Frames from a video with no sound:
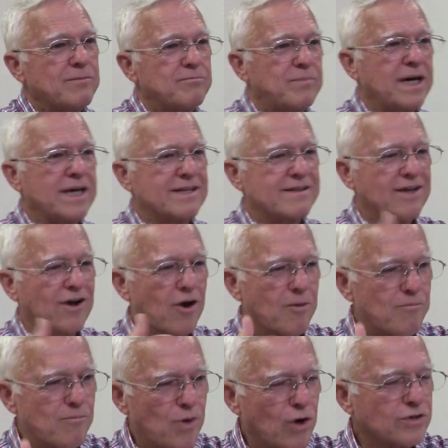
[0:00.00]
But there are
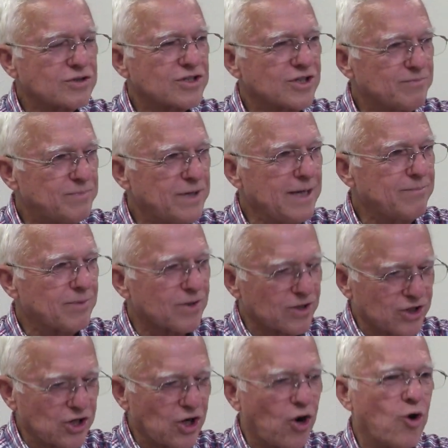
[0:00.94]
most of the people
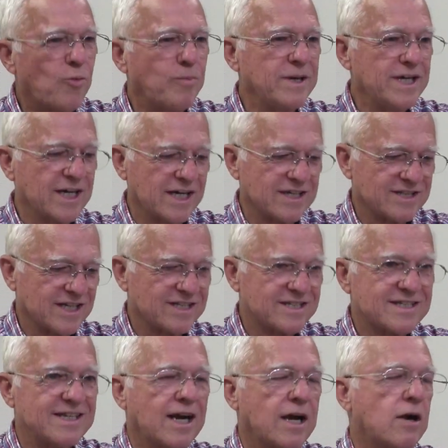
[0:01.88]
go because it's
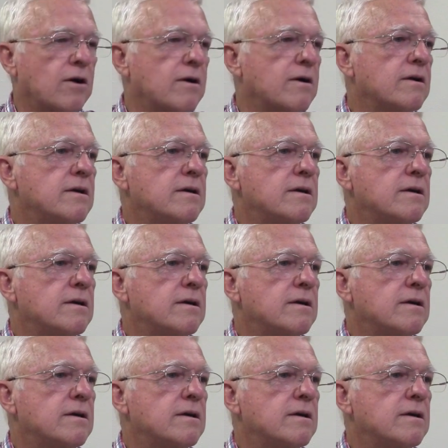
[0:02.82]
their